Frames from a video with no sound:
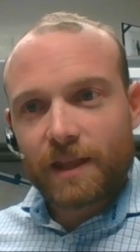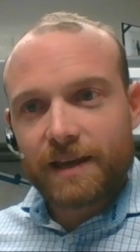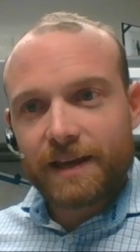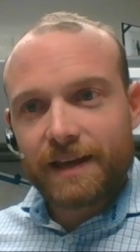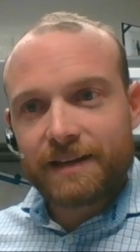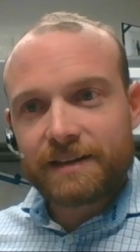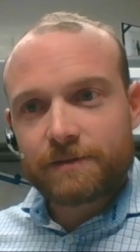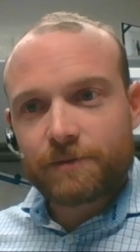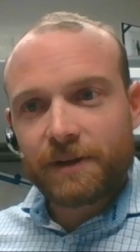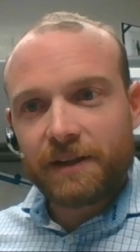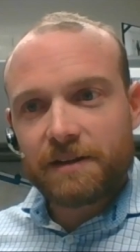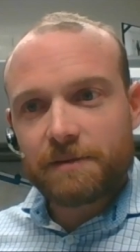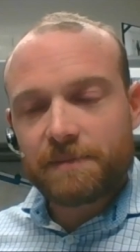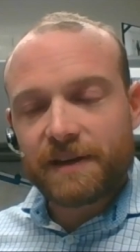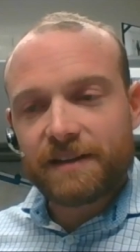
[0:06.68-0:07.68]
It really
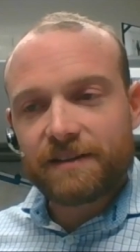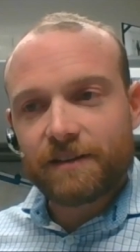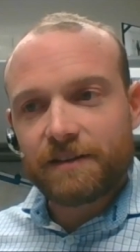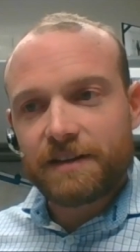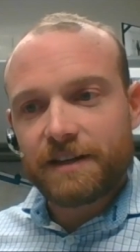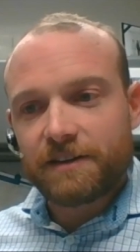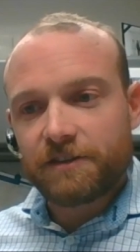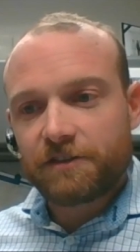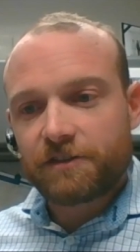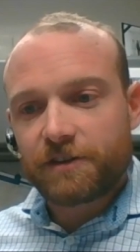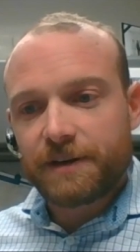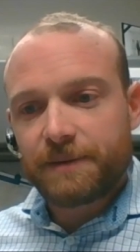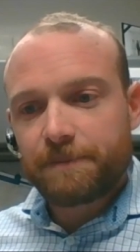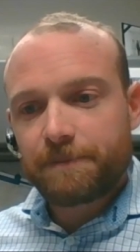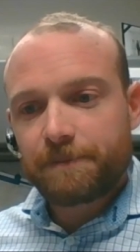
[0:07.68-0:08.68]
depends on the
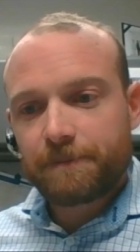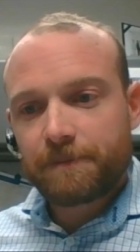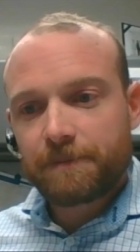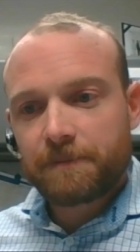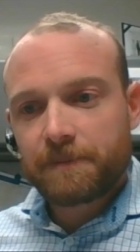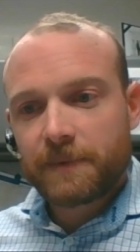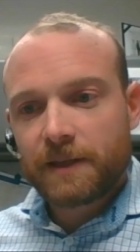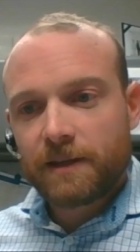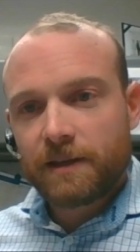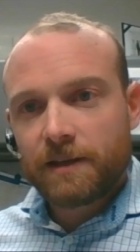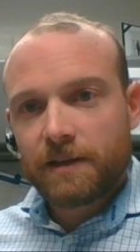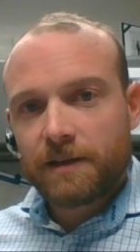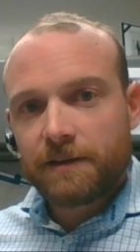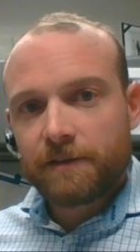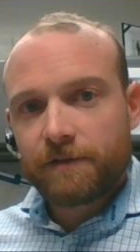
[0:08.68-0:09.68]
industry.
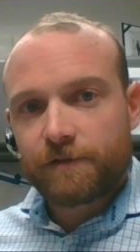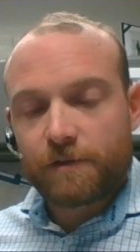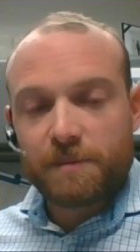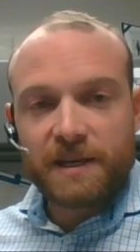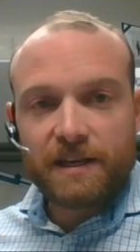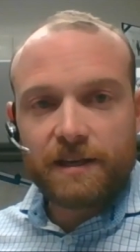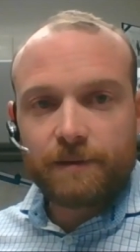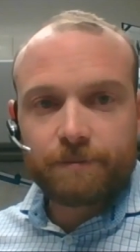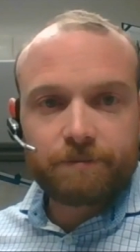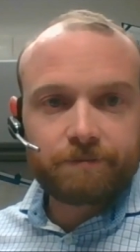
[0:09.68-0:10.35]
For me,